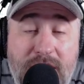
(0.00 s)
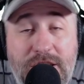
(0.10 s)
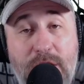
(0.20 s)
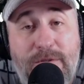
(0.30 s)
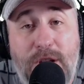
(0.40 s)

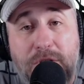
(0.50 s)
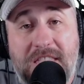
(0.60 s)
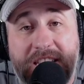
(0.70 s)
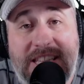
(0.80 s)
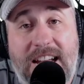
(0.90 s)
Do you even know
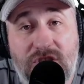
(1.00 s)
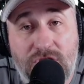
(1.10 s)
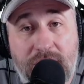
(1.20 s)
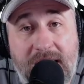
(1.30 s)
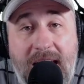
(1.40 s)
that the stats
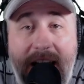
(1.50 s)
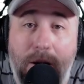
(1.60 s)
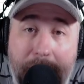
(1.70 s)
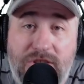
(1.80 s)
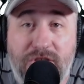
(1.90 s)
you're looking at
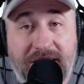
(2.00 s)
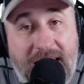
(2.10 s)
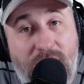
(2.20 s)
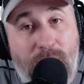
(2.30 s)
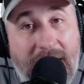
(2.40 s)
are measuring
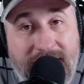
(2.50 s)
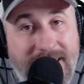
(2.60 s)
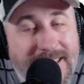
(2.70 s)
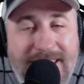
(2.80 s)
that correctly? You